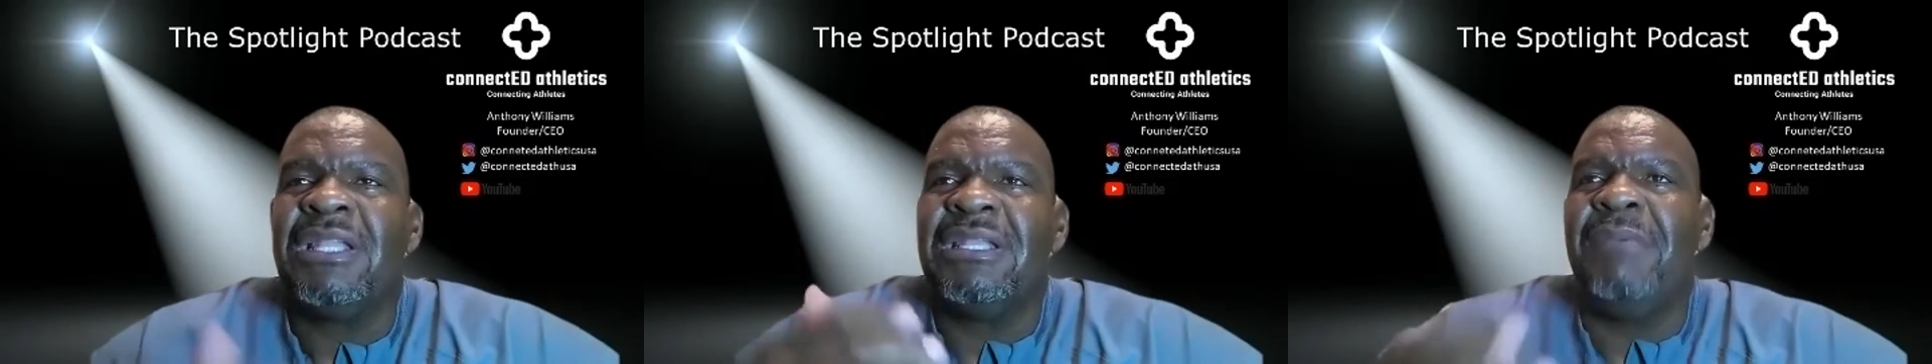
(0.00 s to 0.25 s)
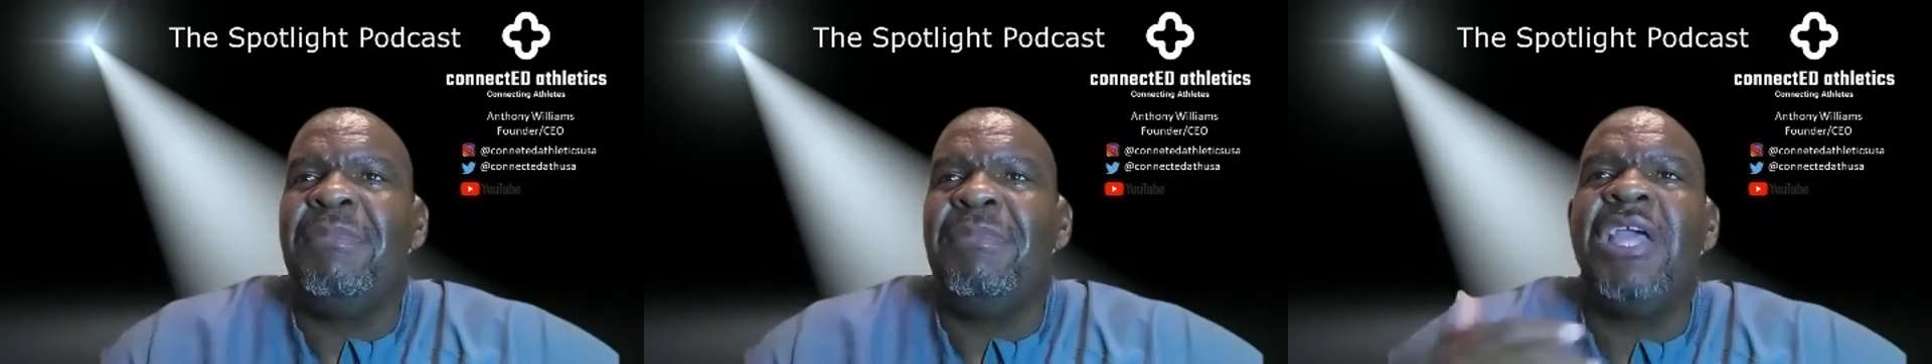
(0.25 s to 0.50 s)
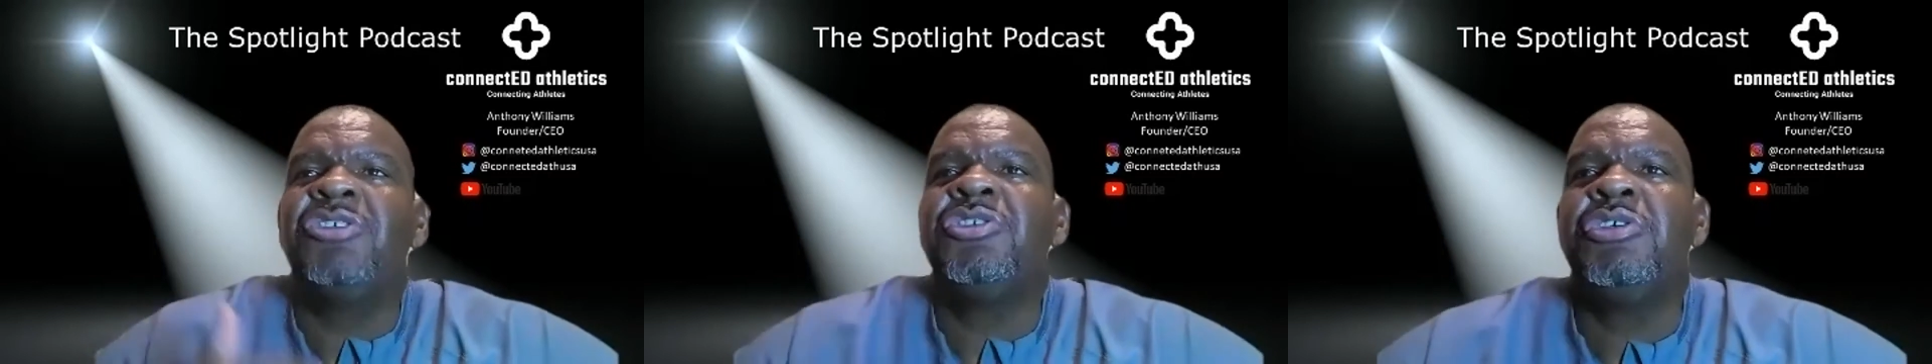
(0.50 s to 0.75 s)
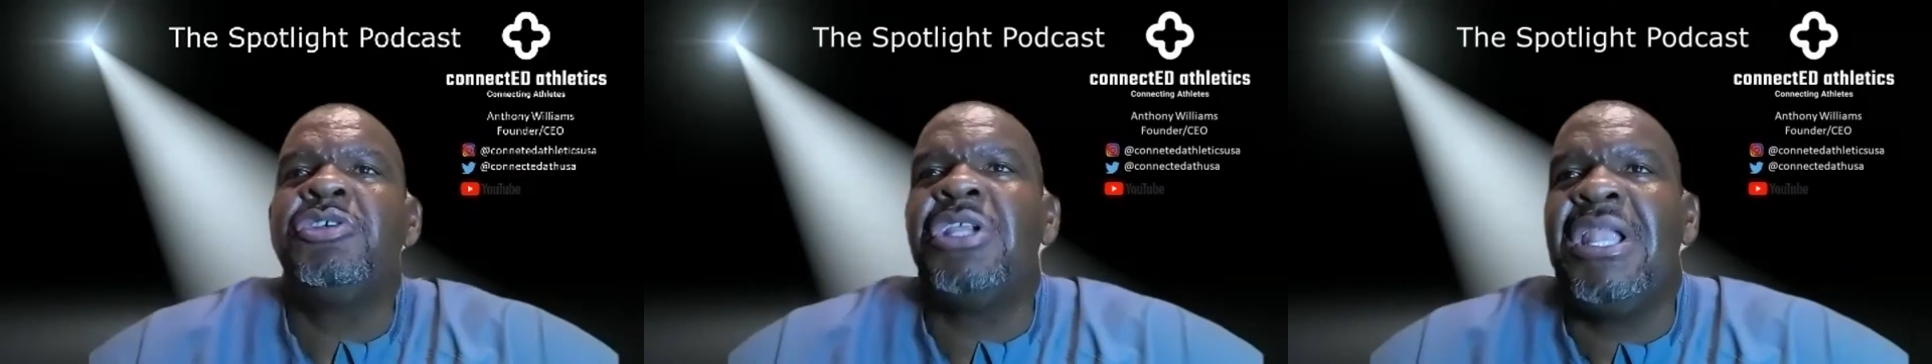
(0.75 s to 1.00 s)
Let me
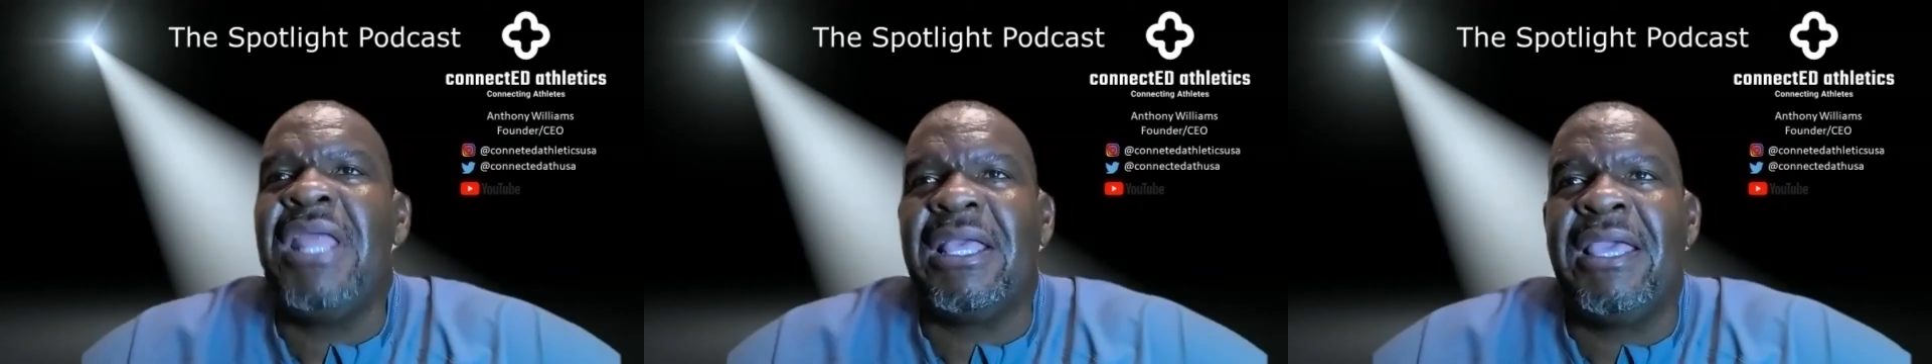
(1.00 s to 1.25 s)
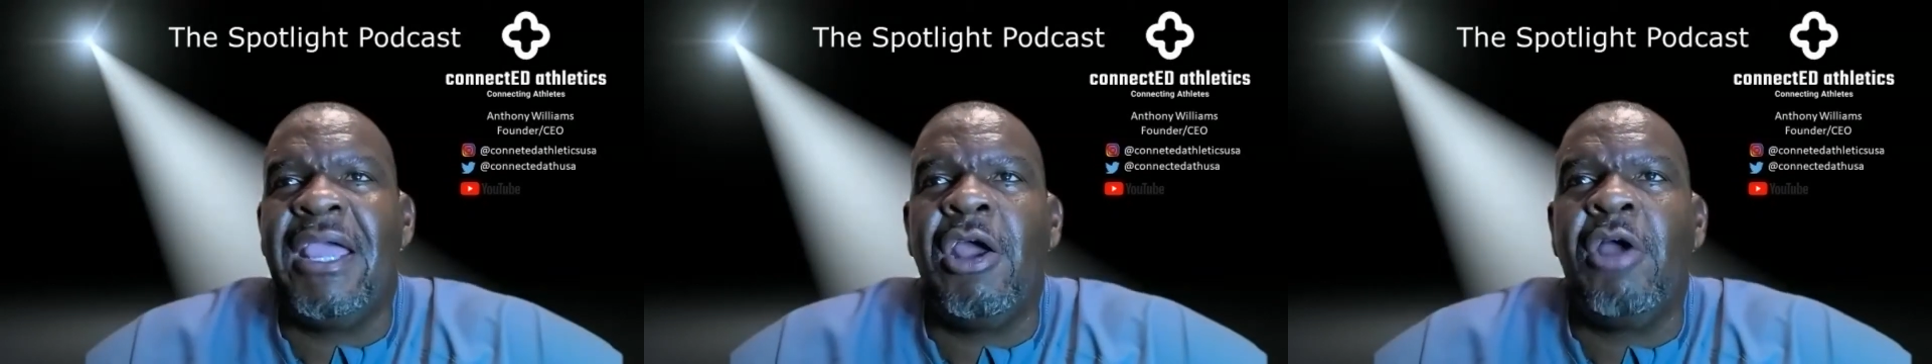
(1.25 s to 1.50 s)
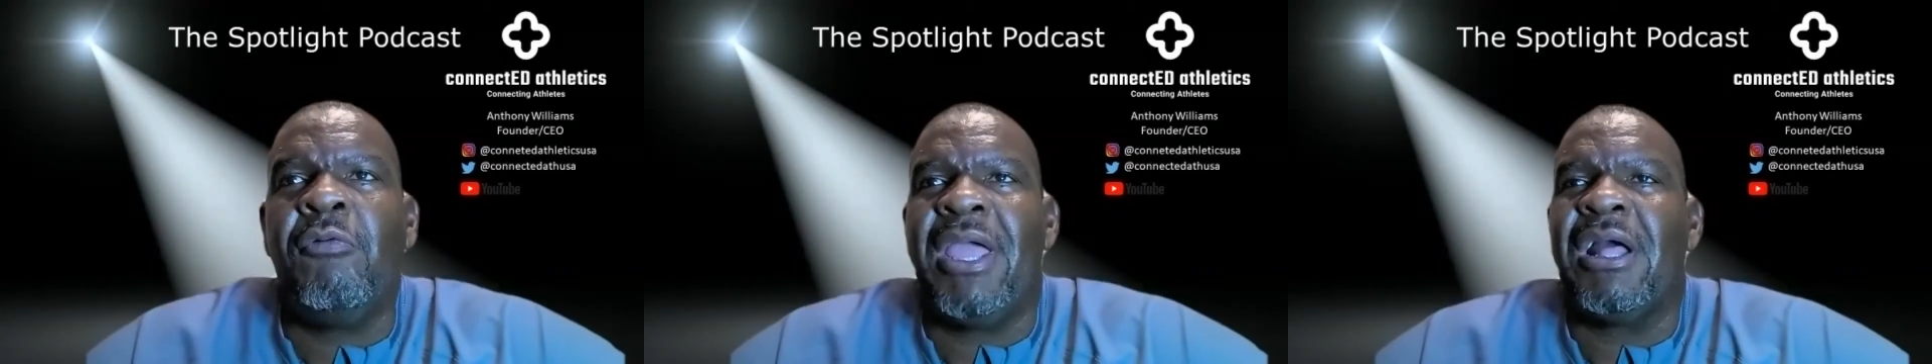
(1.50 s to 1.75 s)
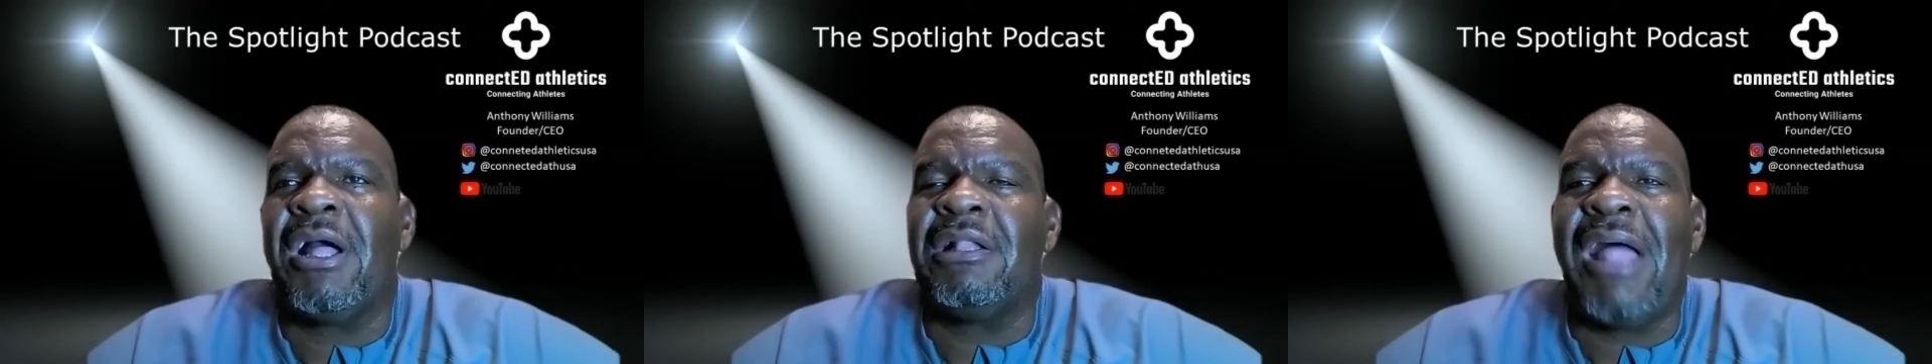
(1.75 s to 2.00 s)
introduce you to Nic
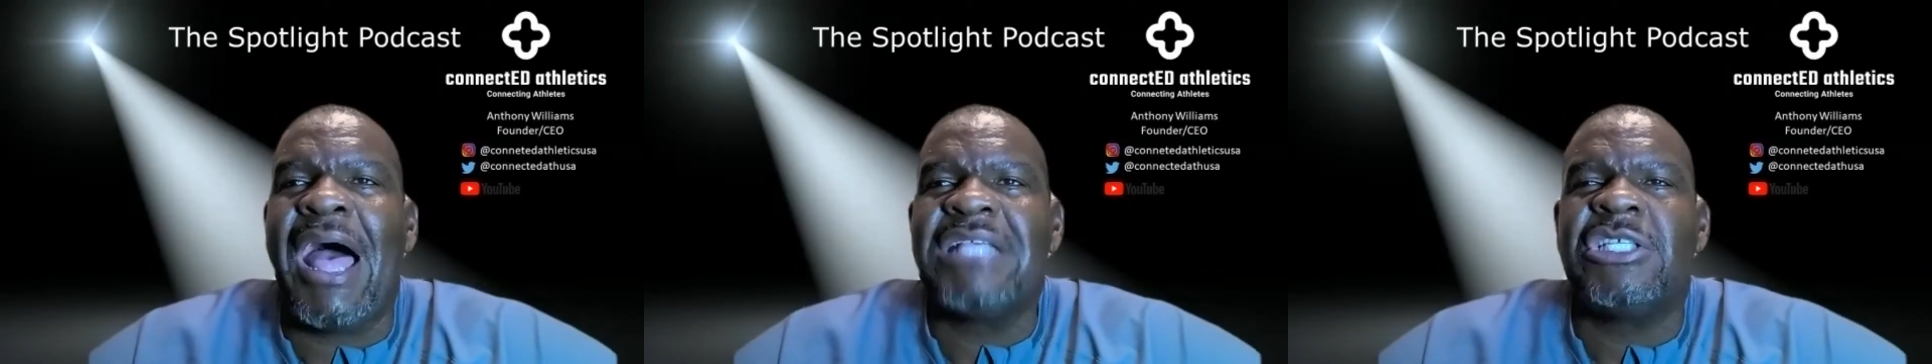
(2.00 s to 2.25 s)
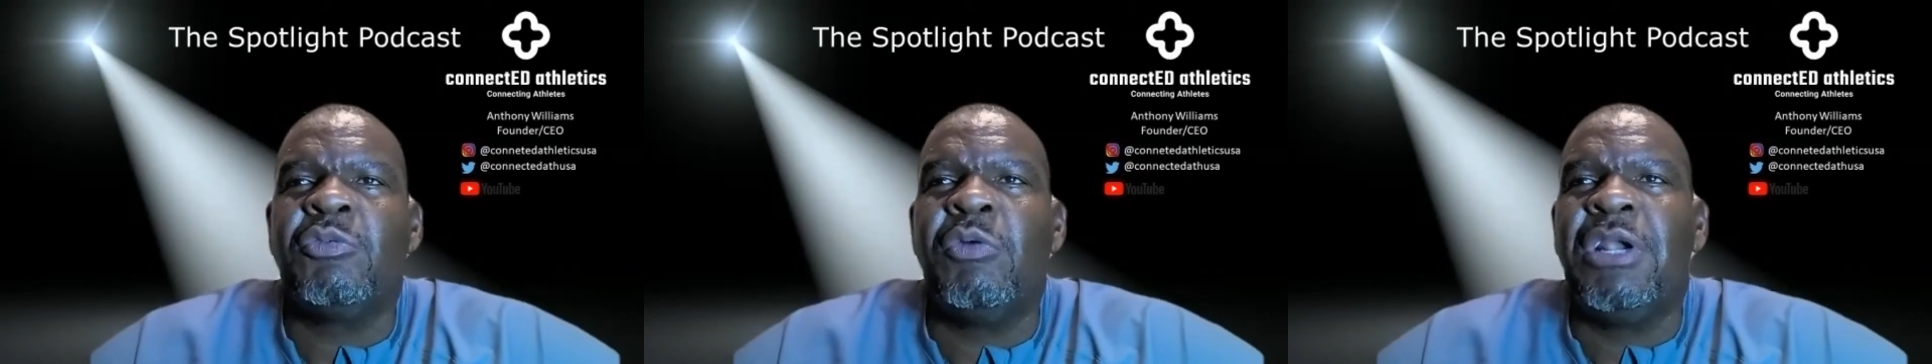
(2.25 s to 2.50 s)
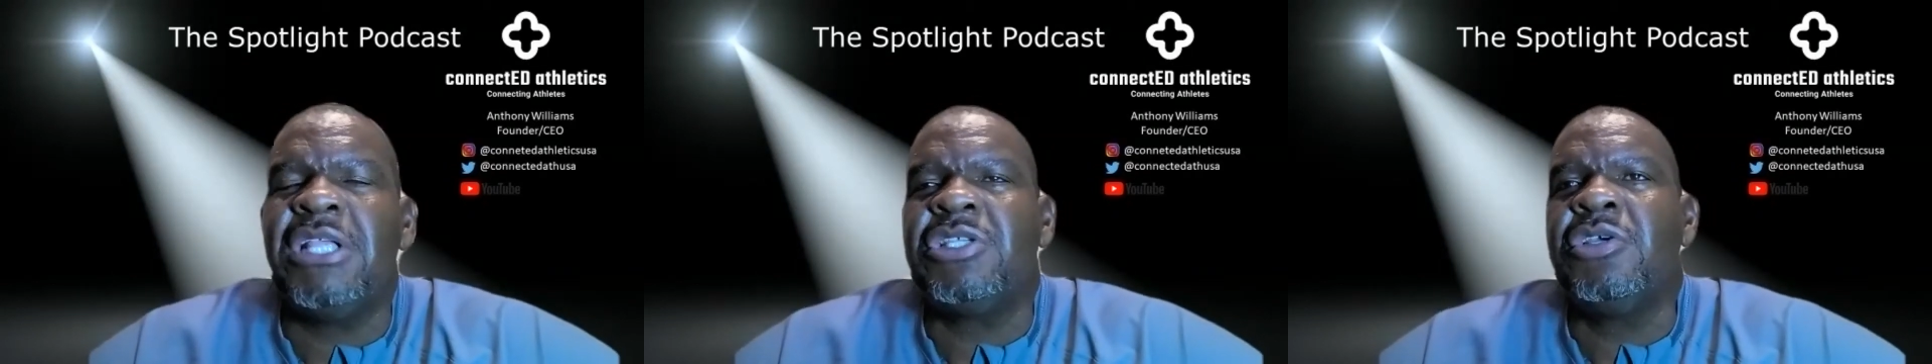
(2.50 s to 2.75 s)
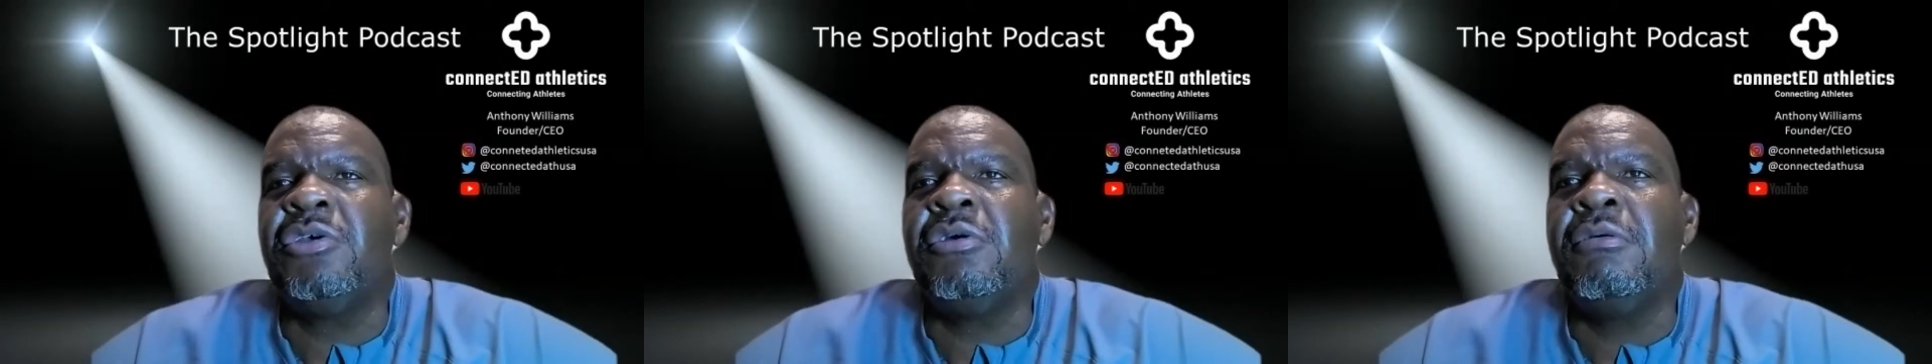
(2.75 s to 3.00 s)
Caraway, class of
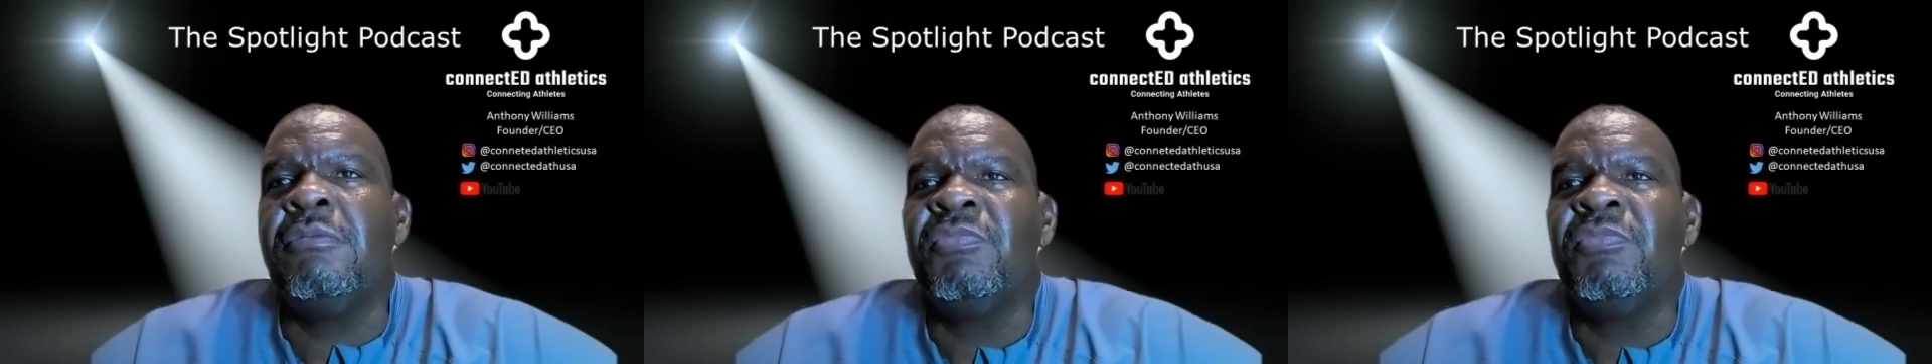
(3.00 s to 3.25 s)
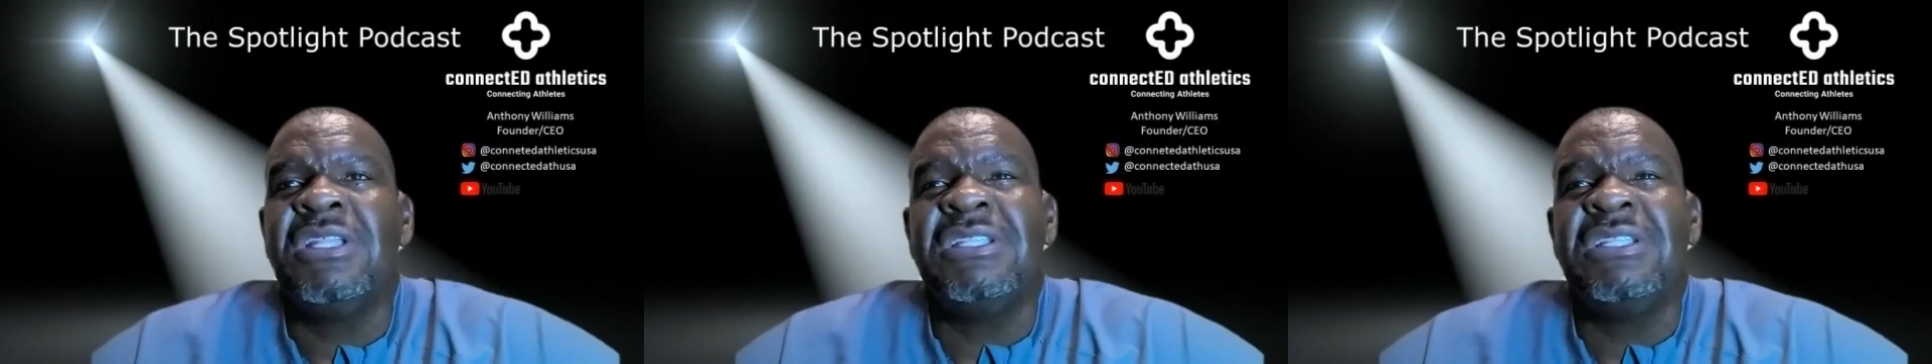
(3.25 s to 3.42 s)
22,